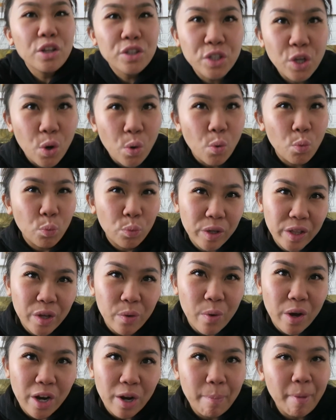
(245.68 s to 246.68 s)
Also,
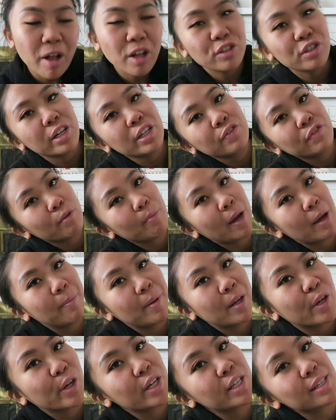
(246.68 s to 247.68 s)
really want to apologize for my
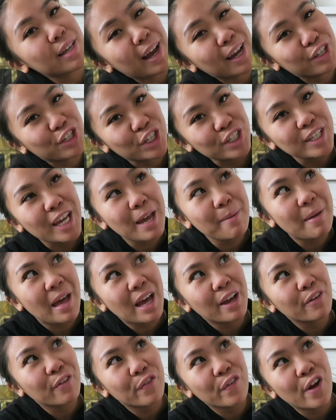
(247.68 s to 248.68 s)
appearance. I just came
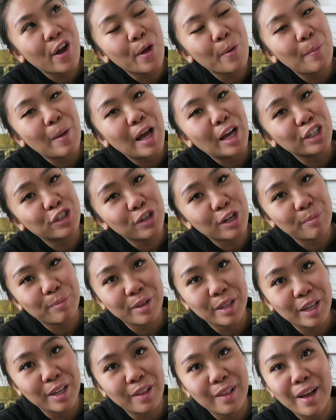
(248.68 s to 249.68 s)
back from a
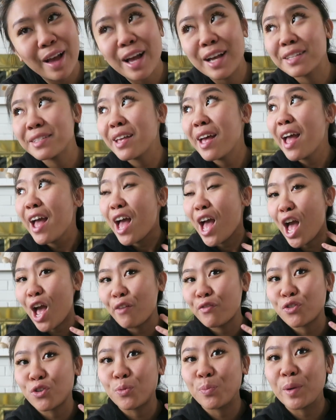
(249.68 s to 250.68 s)
trampoline class
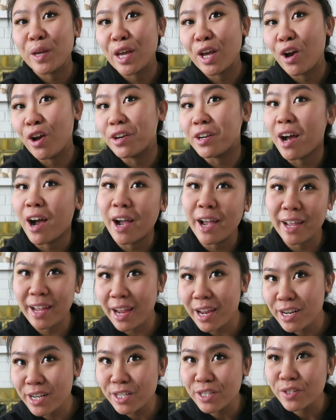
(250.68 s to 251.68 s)
after being on a
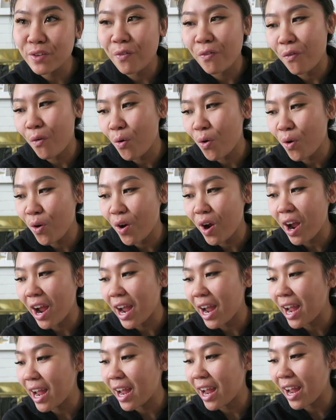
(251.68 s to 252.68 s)
hiatus for
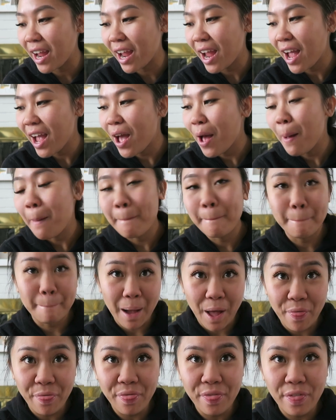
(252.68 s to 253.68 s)
a
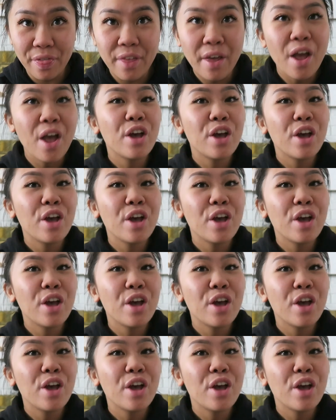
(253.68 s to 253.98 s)
month.